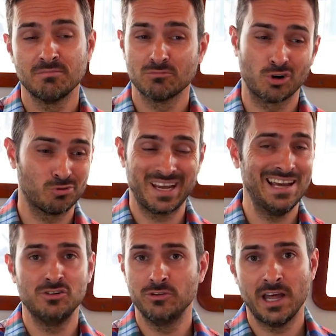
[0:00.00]
Of course, we
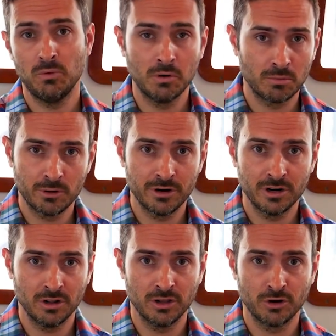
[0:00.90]
can't do that when we're in
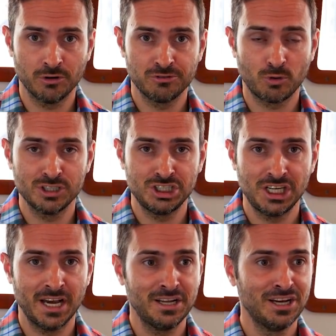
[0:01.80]
a little storage
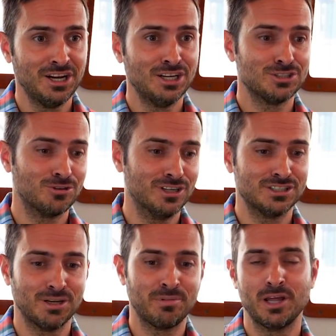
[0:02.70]
shed, so it is
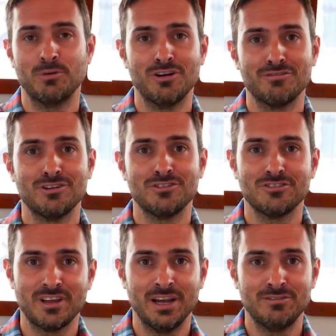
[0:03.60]
something that we'd have to
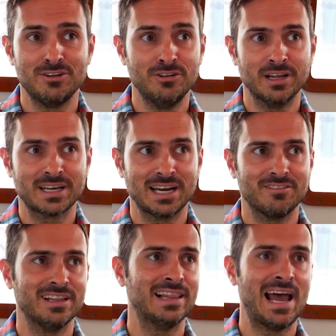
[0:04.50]
save to the kind of
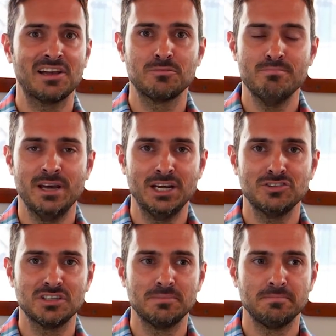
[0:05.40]
the last
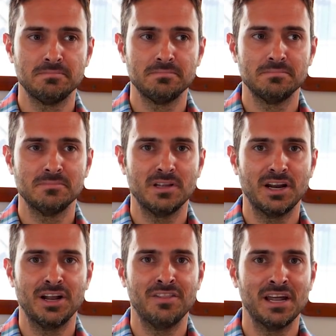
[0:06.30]
minute.
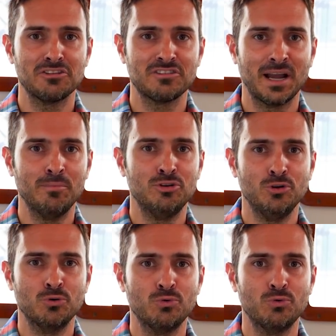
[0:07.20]
And then it's time to